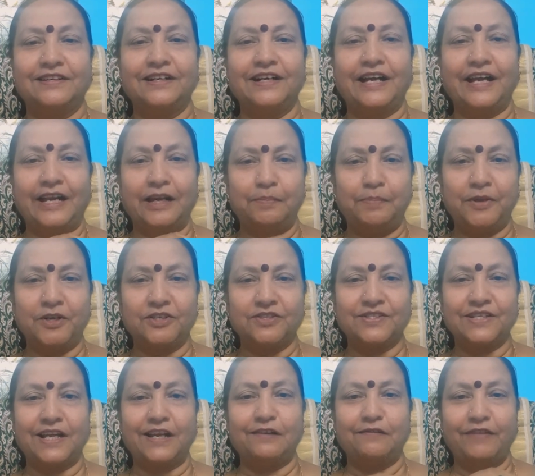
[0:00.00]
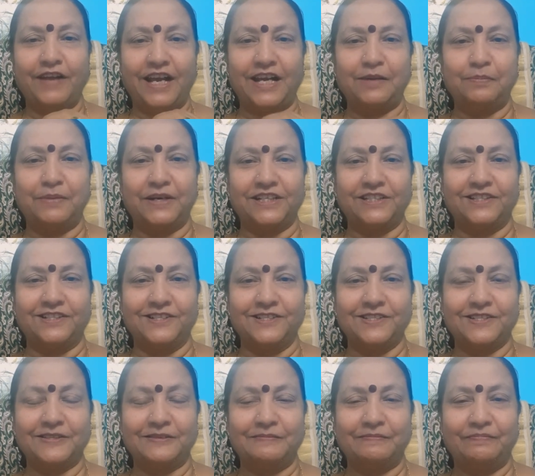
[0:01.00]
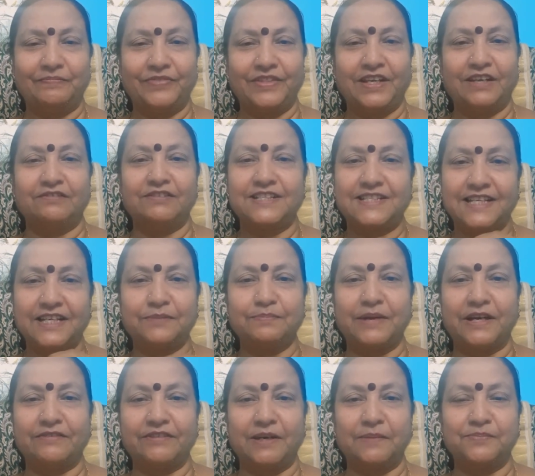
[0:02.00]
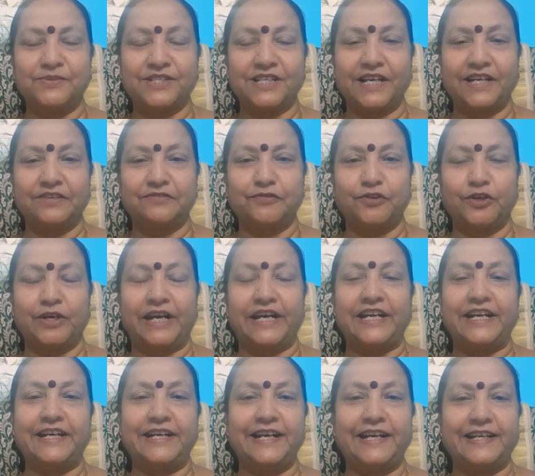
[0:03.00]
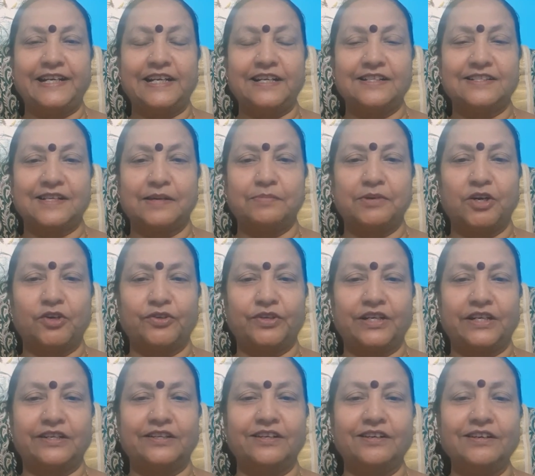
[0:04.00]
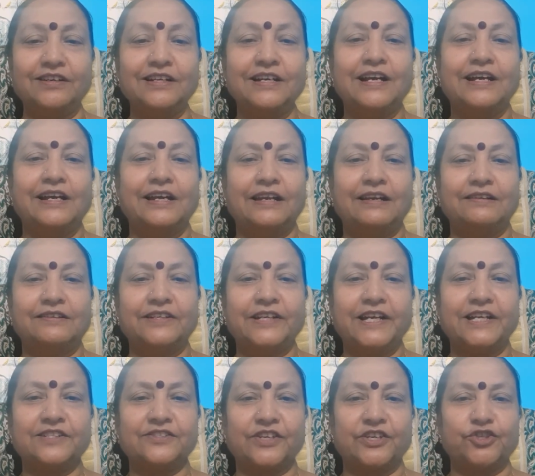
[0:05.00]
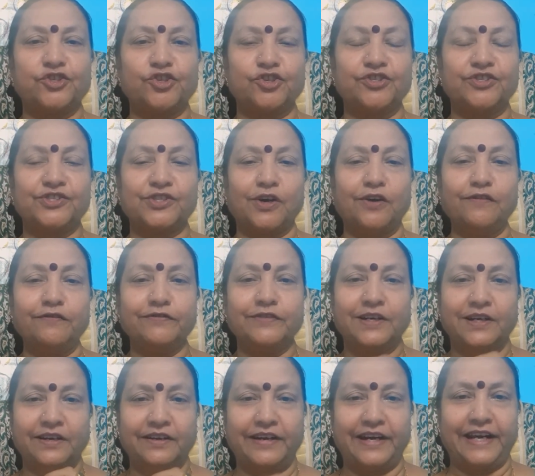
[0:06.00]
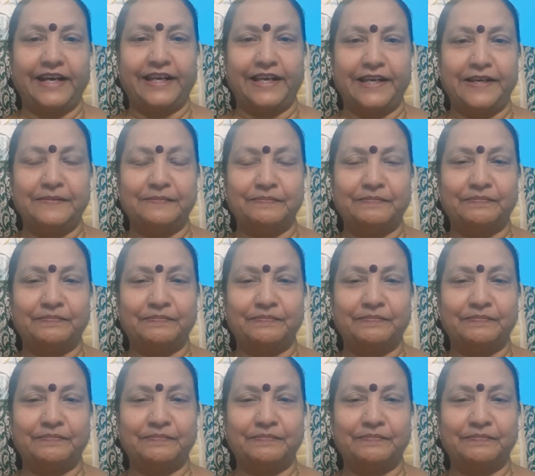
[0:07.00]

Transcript: Help yourself, help others. Visit my website for any details about the learning sessions of Reiki.